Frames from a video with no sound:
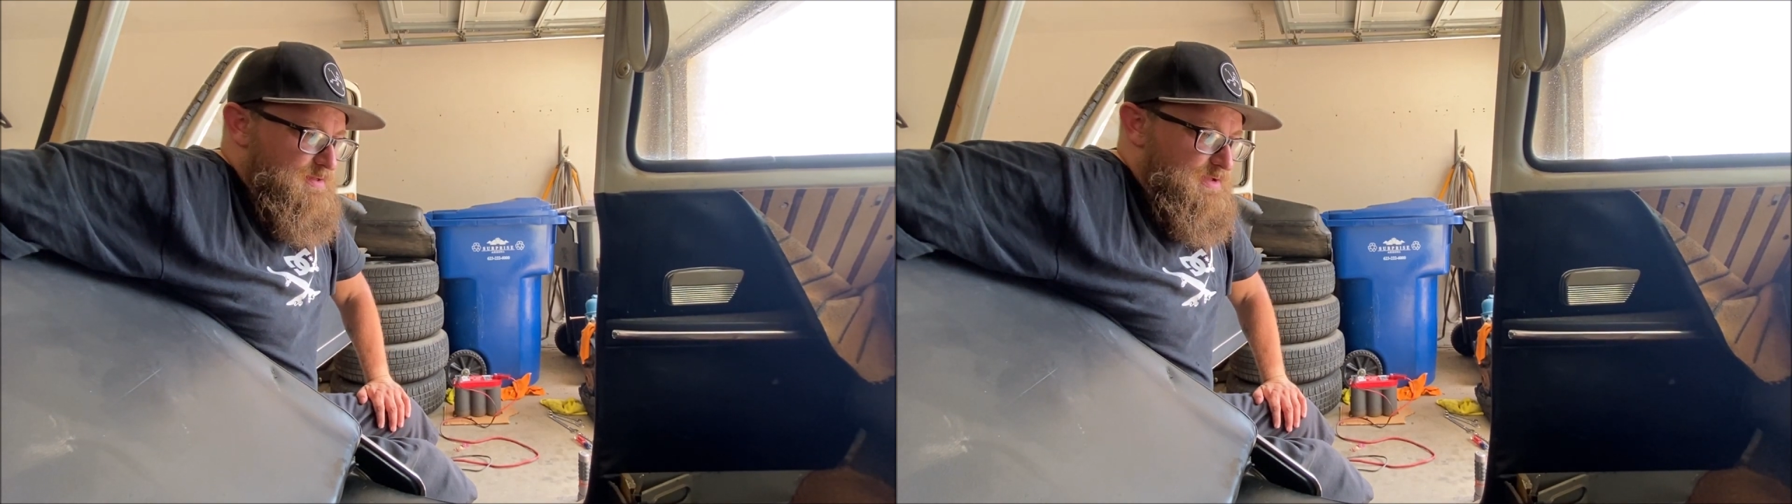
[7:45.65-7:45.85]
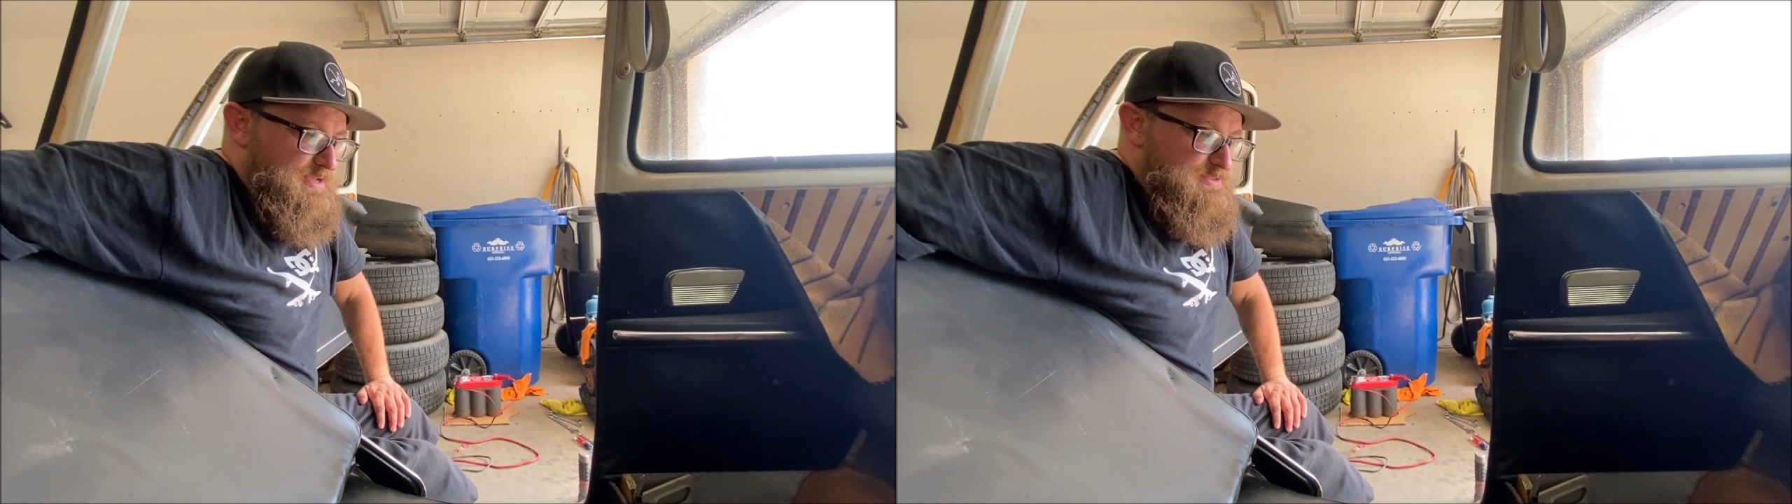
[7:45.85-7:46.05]

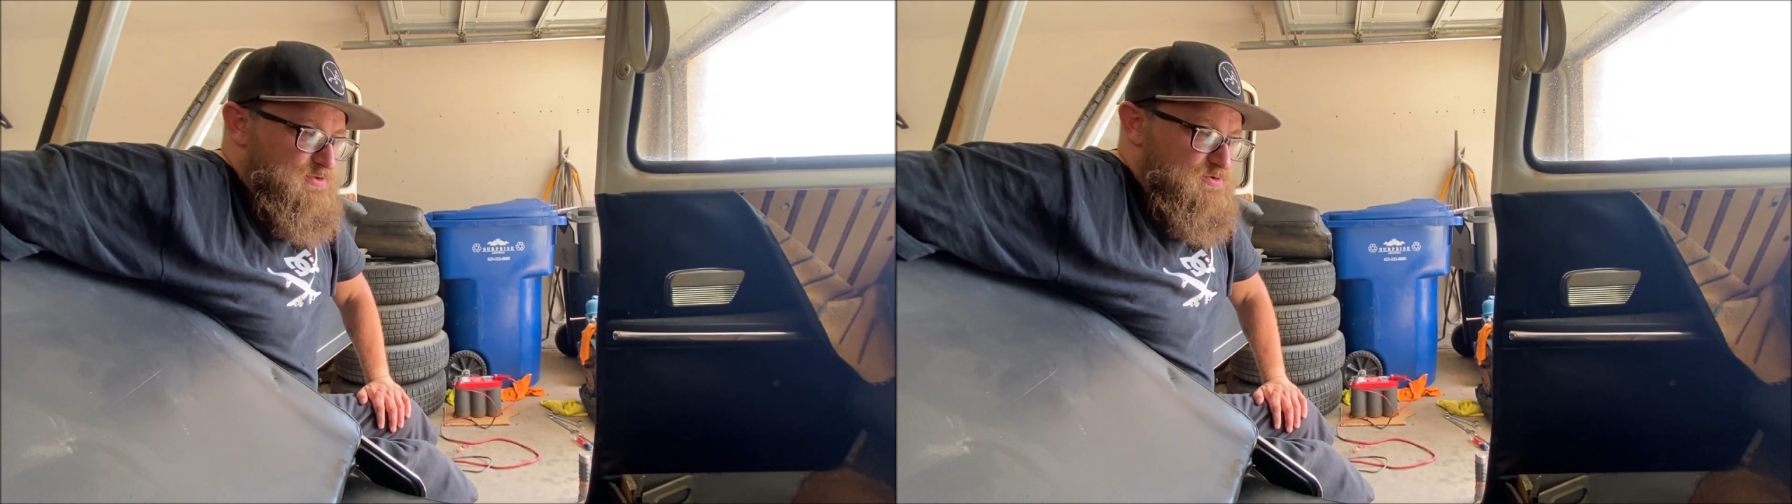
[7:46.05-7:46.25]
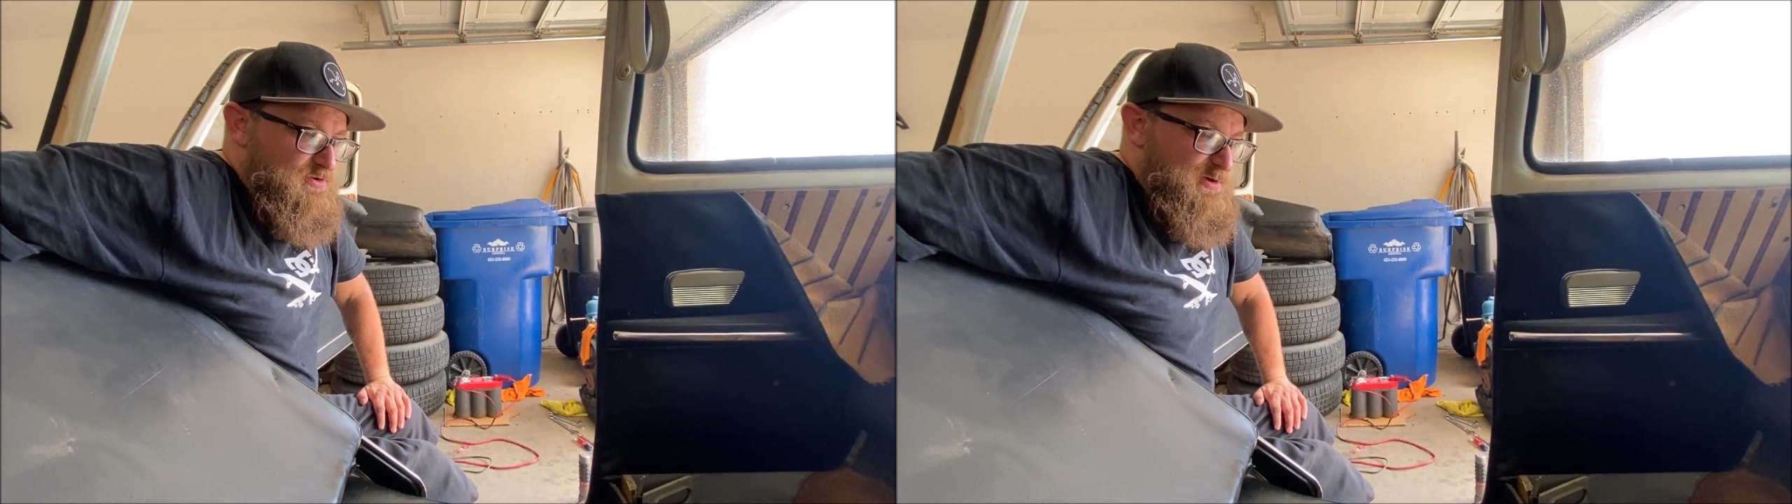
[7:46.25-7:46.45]
I guess
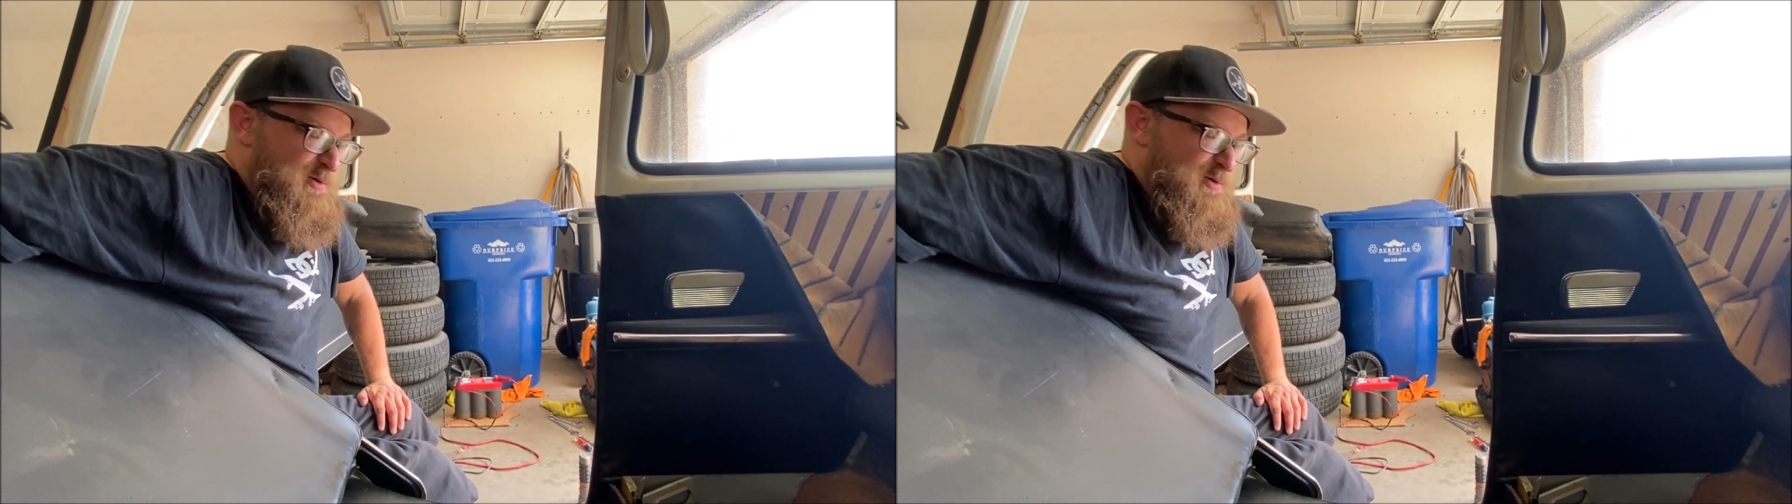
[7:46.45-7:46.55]
there's only